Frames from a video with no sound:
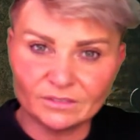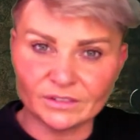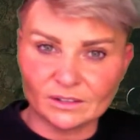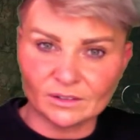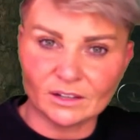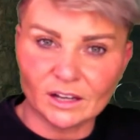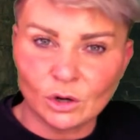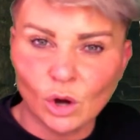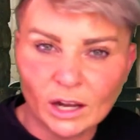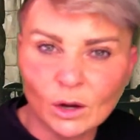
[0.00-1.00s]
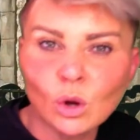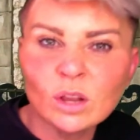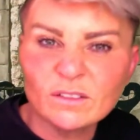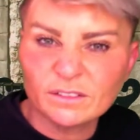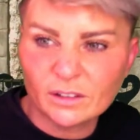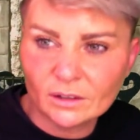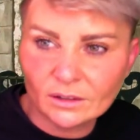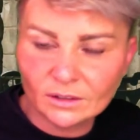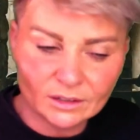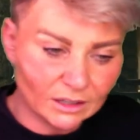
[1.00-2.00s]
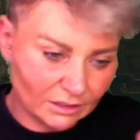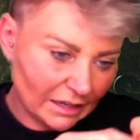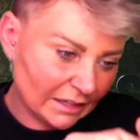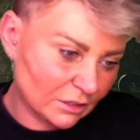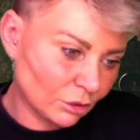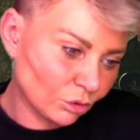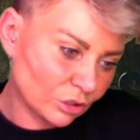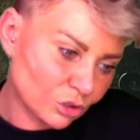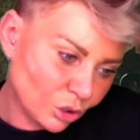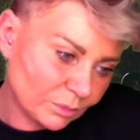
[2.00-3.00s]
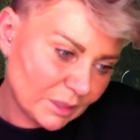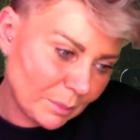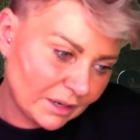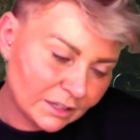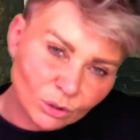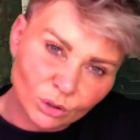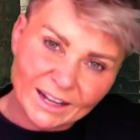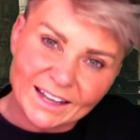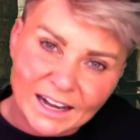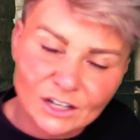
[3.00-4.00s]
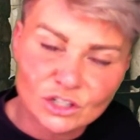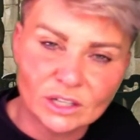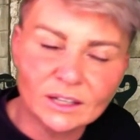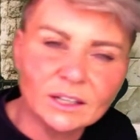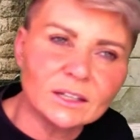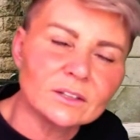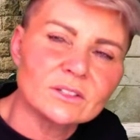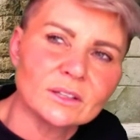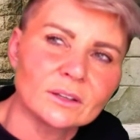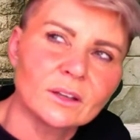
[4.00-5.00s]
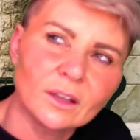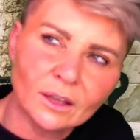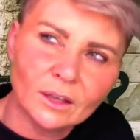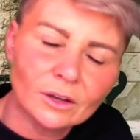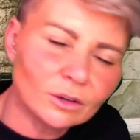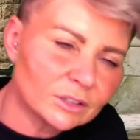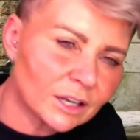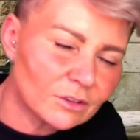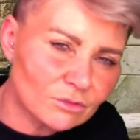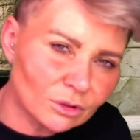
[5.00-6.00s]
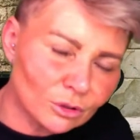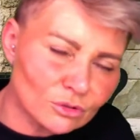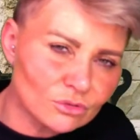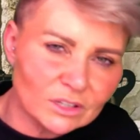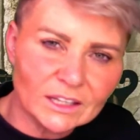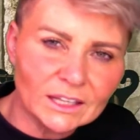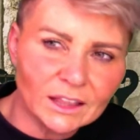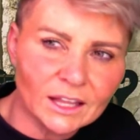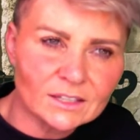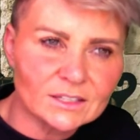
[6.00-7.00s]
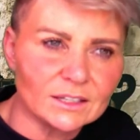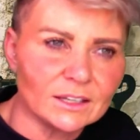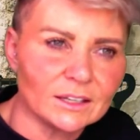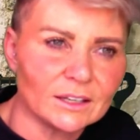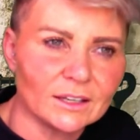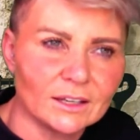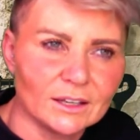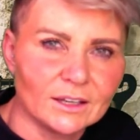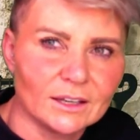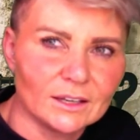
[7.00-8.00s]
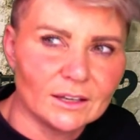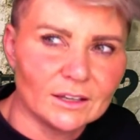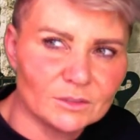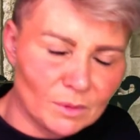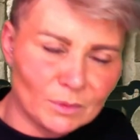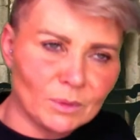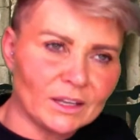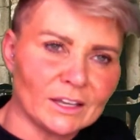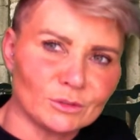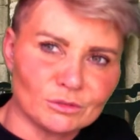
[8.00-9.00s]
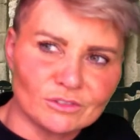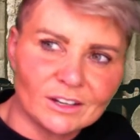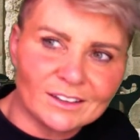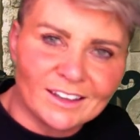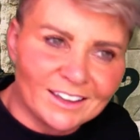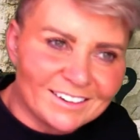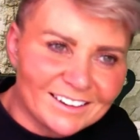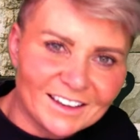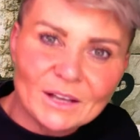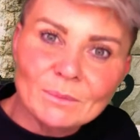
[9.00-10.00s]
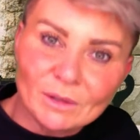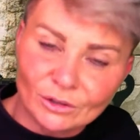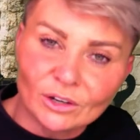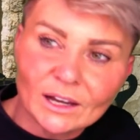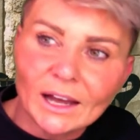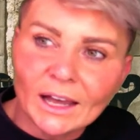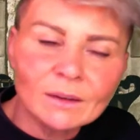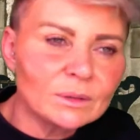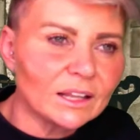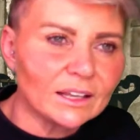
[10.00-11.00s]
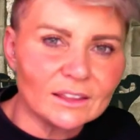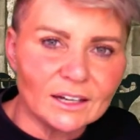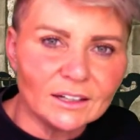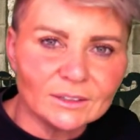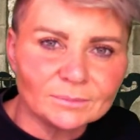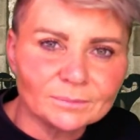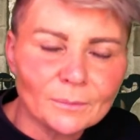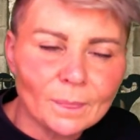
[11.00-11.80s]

and have an olive either along the top dipping in or actually in it, and I used to think, God, that looks really classy. That's maybe why I don't drink it. I thought, I would like that.